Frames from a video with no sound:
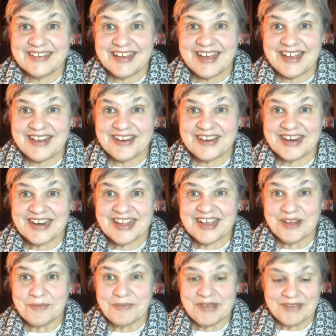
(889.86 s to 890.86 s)
You're gonna
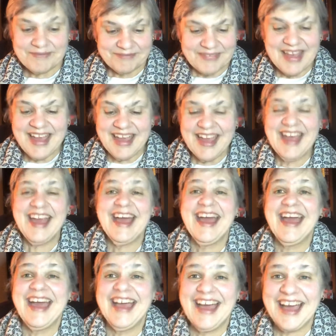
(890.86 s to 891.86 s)
kill me.
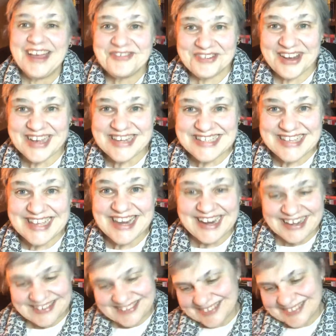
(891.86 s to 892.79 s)
I forgot to get it.